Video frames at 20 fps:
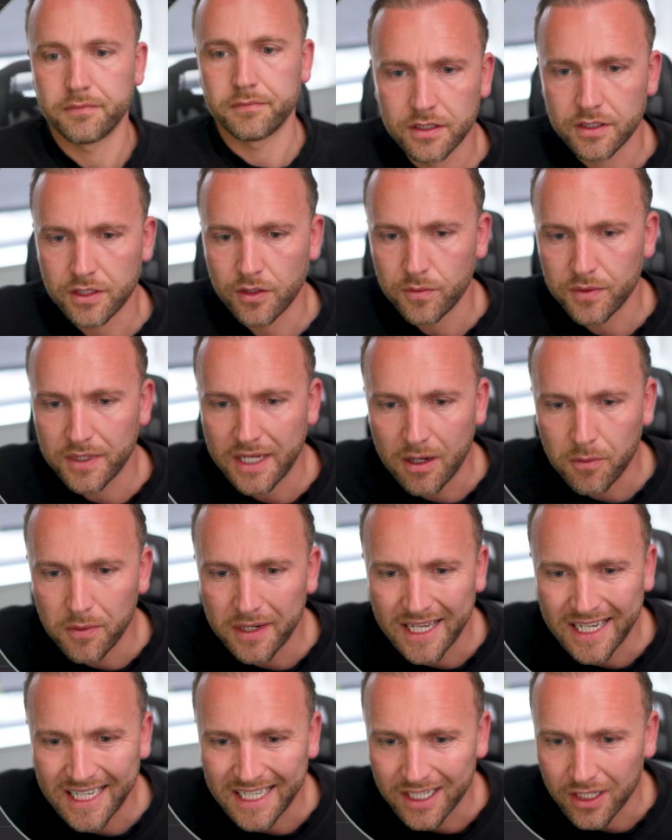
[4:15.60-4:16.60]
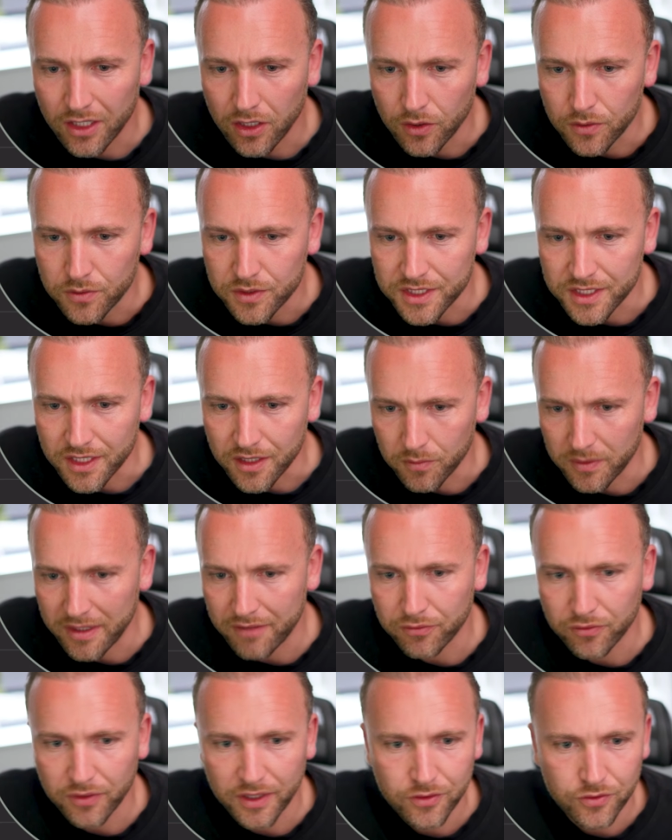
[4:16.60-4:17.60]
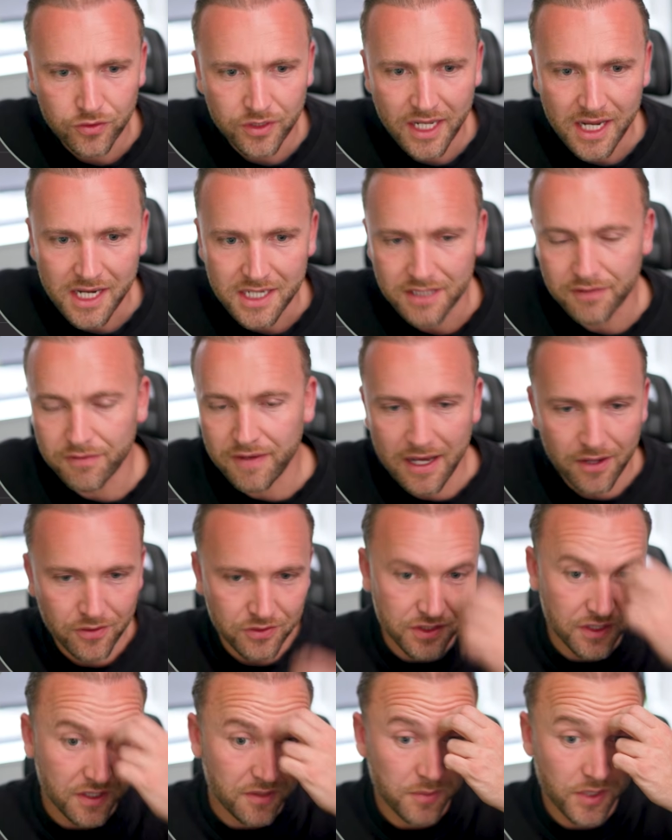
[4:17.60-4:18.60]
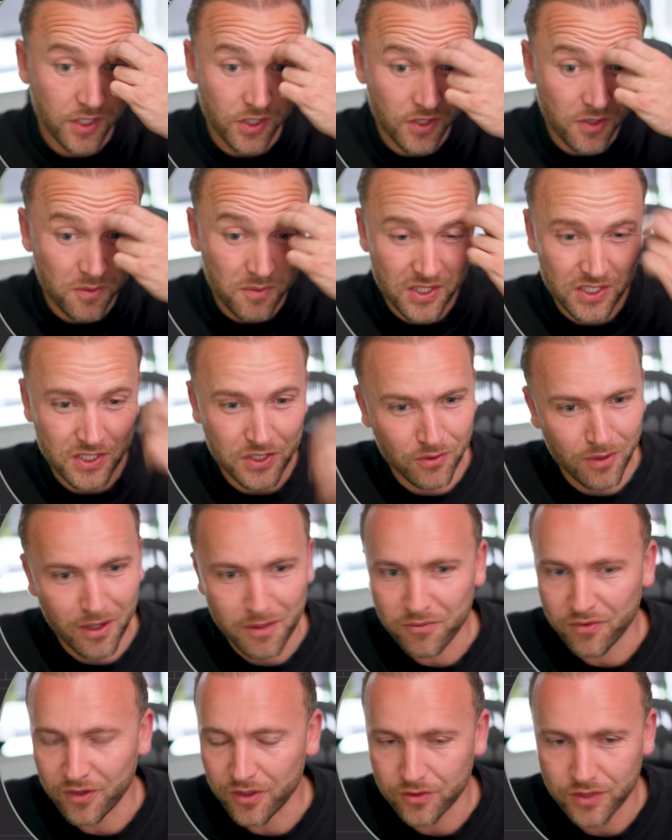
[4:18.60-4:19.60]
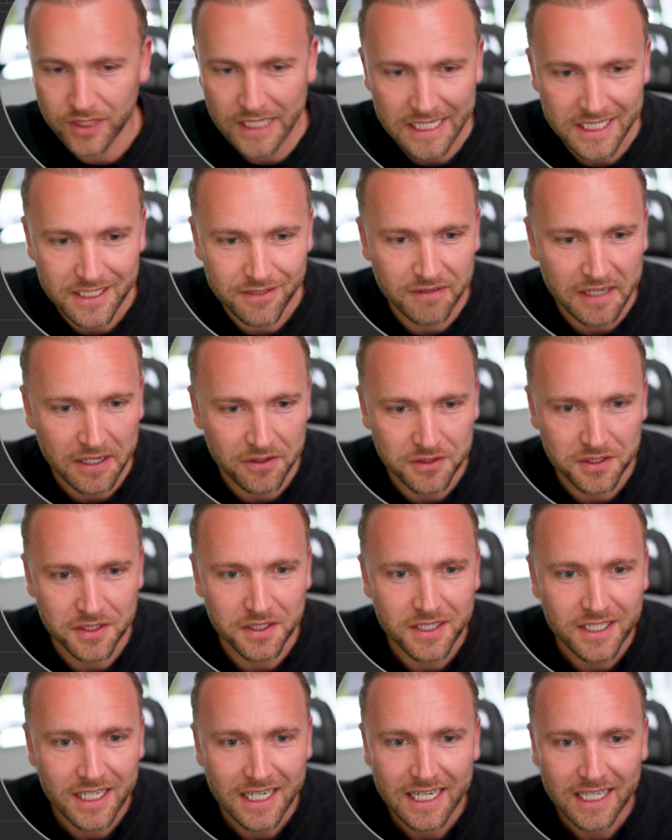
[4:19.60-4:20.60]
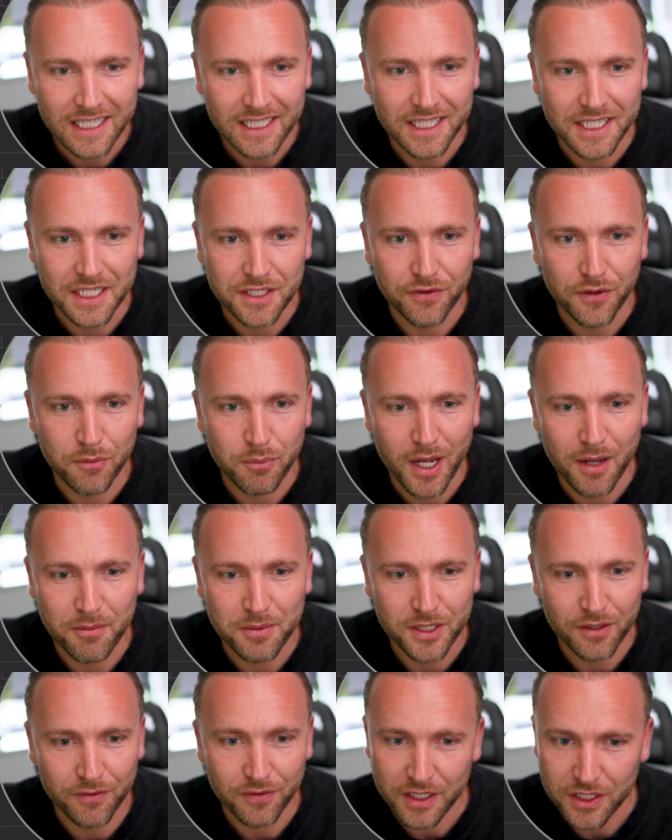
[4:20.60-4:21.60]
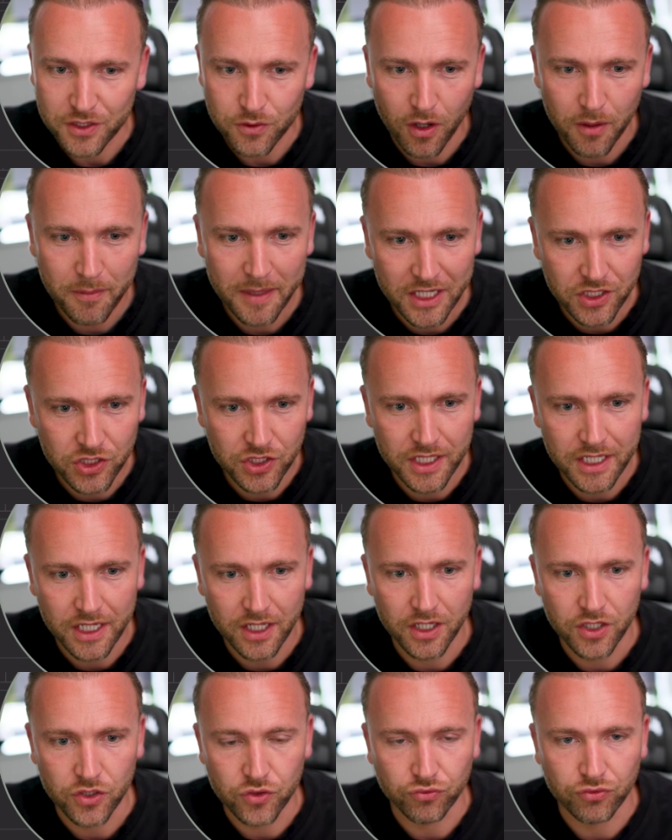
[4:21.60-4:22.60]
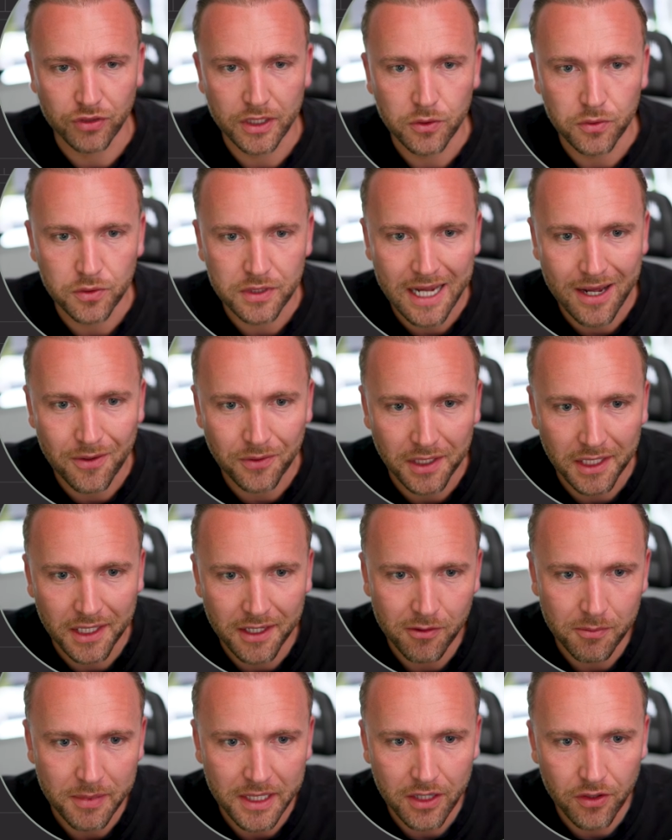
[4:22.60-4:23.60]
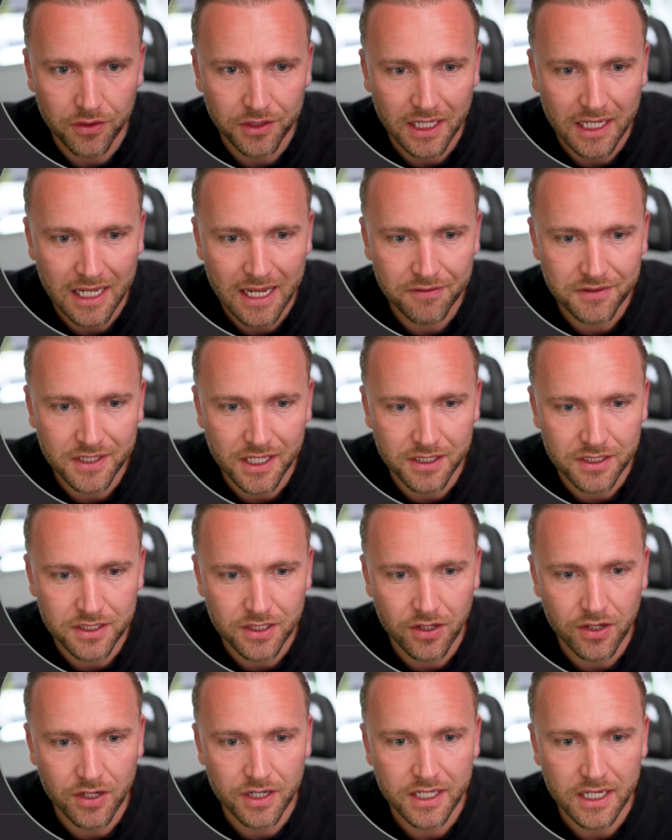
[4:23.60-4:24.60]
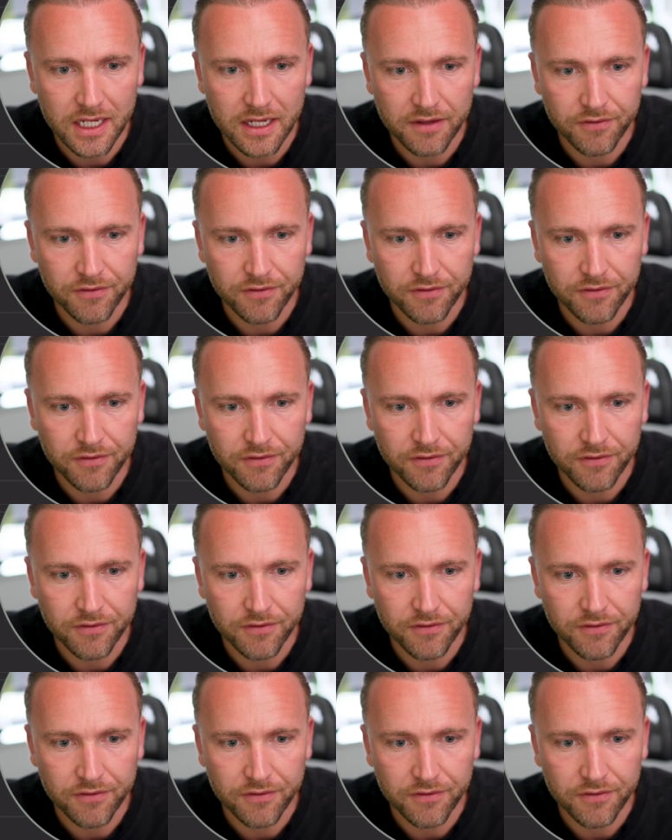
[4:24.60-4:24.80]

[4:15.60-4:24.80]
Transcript: So now we're getting closer. We have 380,000, but I don't want to scrape 380,000 leads for the purpose of this. So I'm actually going to drill down a little bit on the left-hand side here.